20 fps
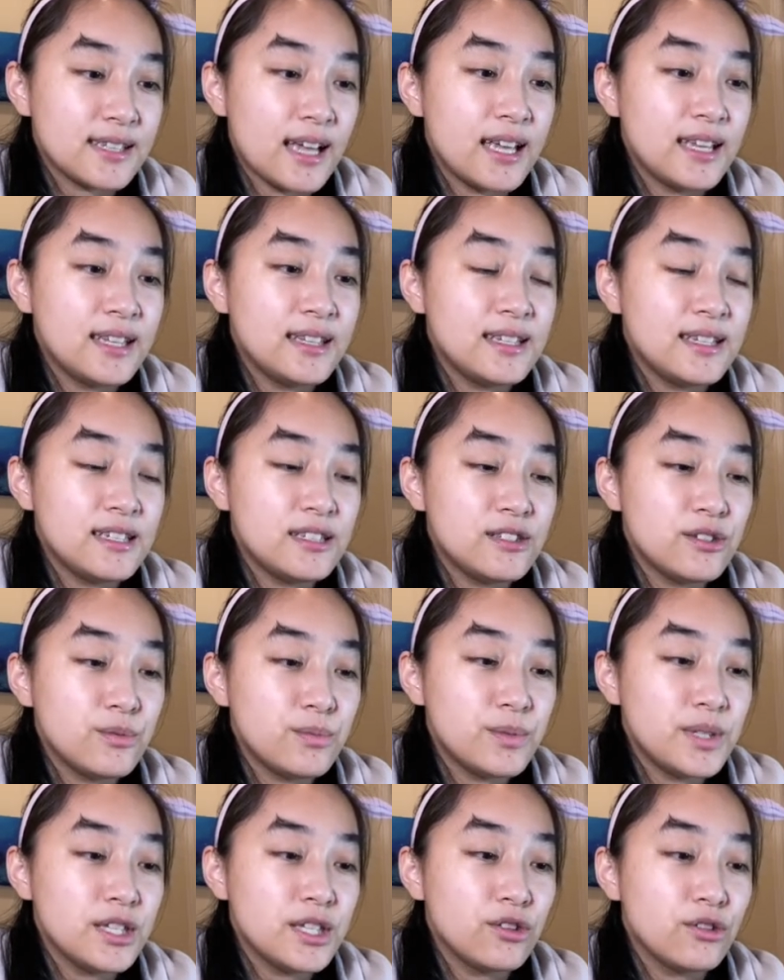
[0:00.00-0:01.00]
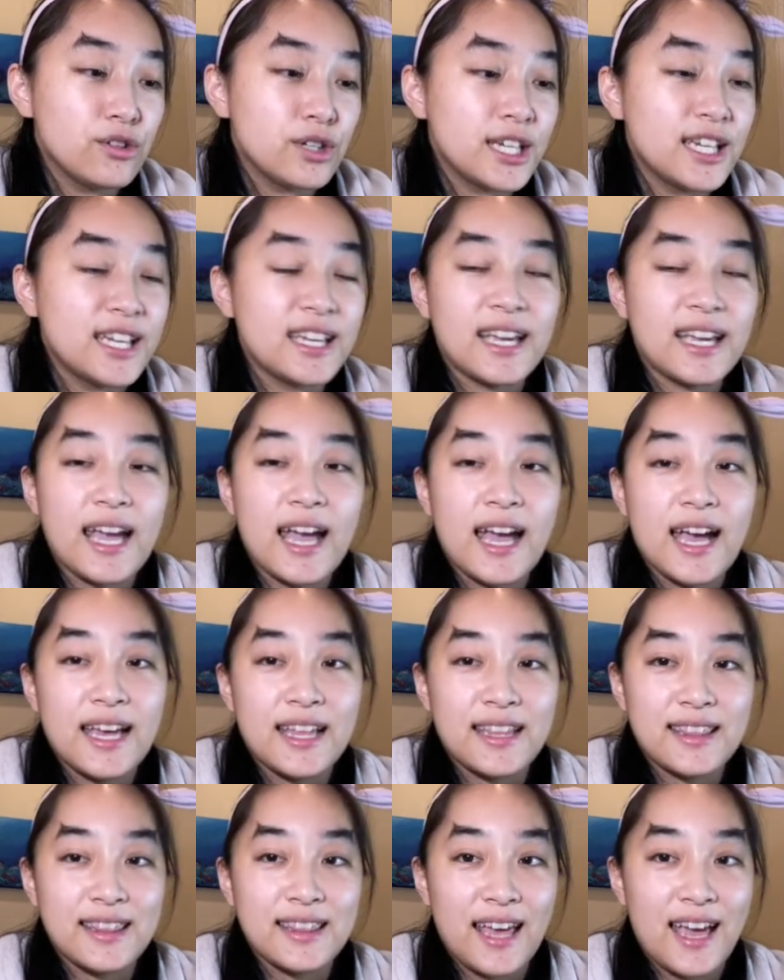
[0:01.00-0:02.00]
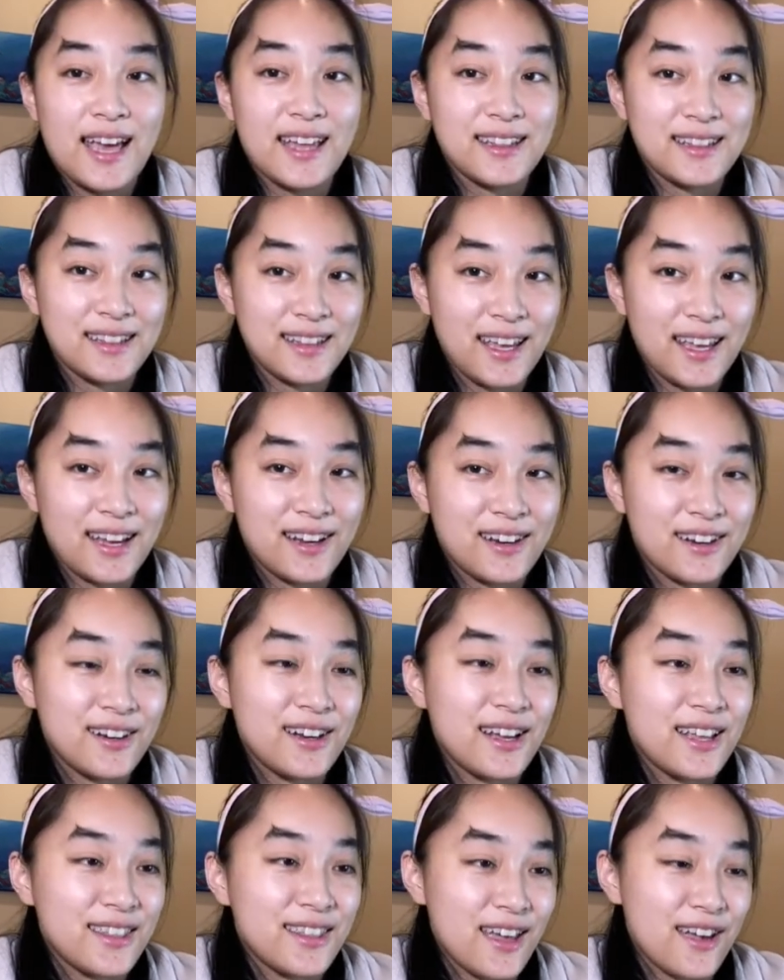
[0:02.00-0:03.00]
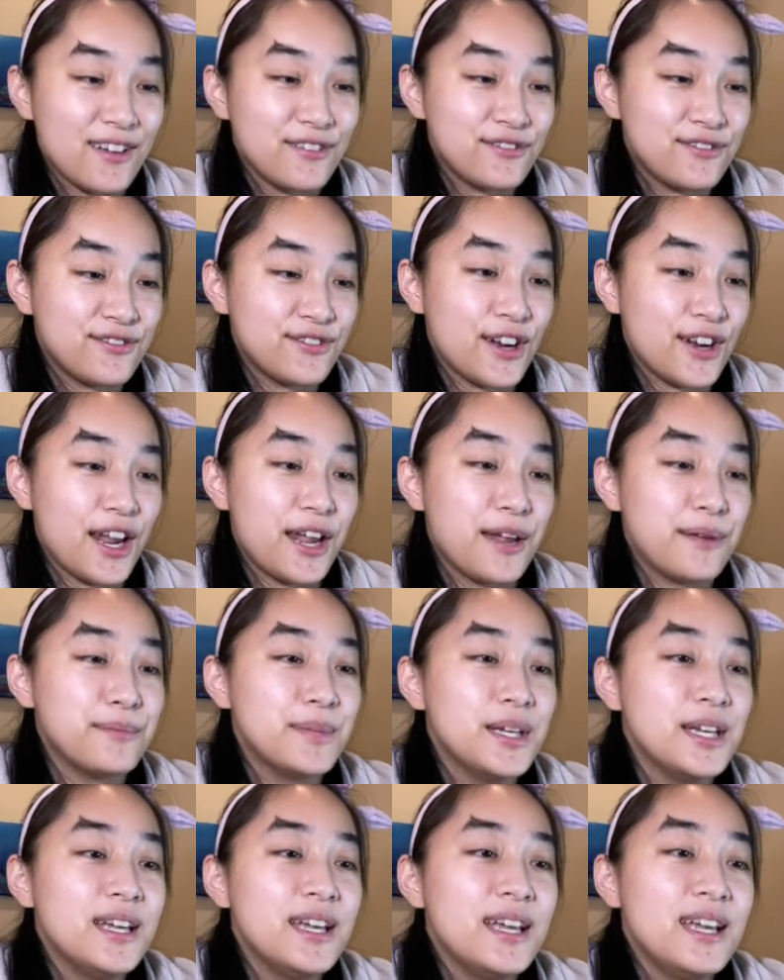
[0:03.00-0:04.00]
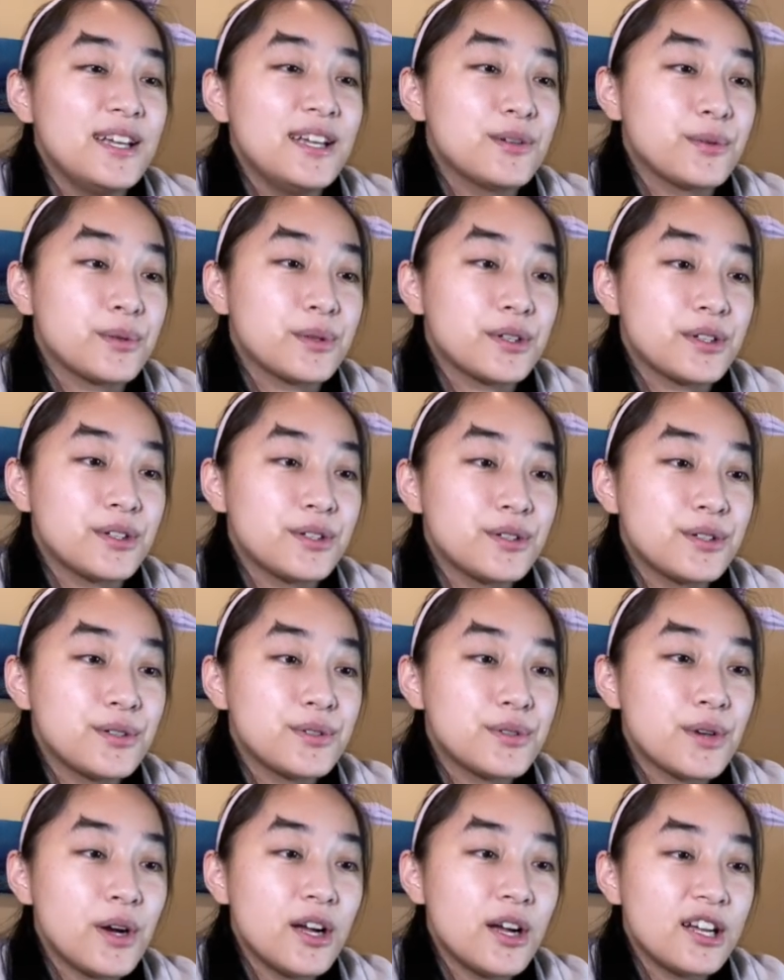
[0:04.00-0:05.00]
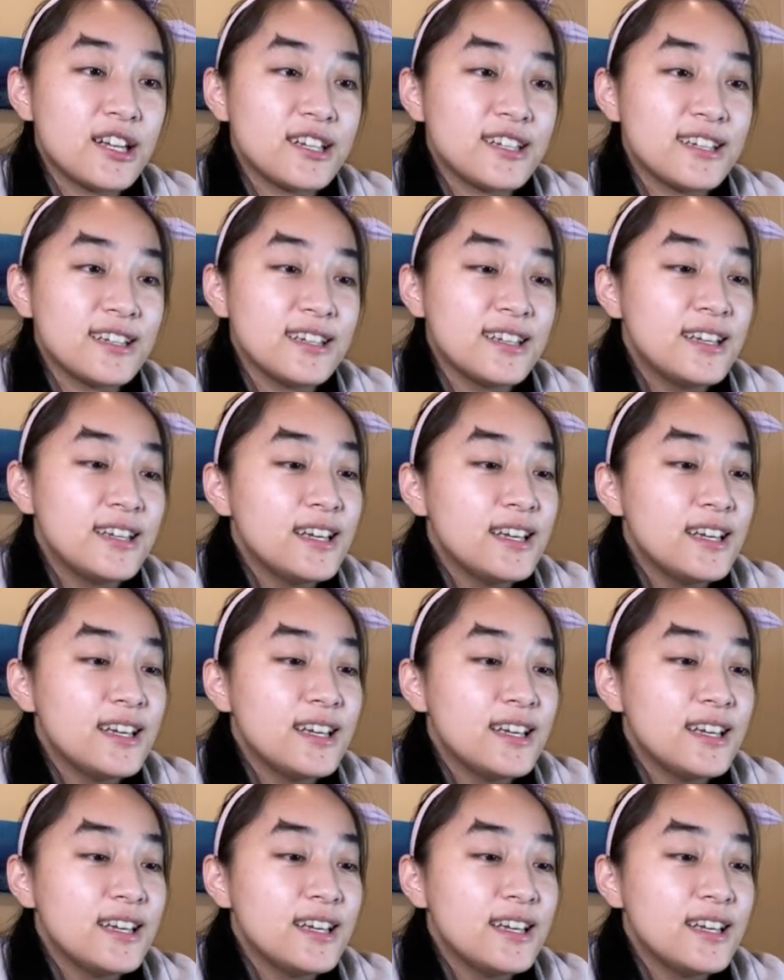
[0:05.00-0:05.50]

I need to be looking at that layer and that frame in order to draw on it.